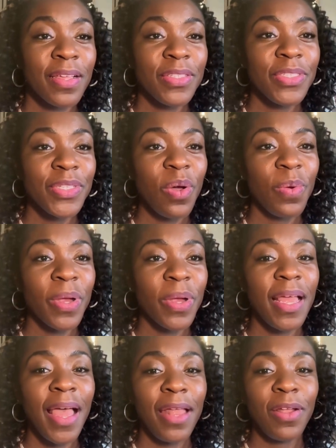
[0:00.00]
So we're
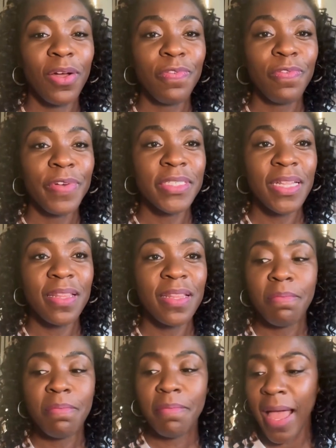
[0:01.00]
going to head over to
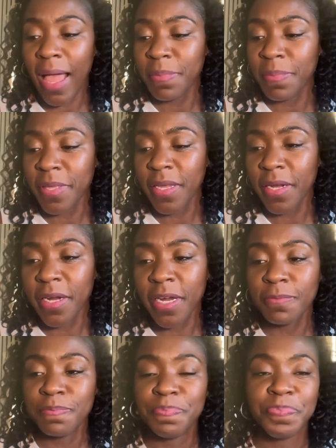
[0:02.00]
the map here.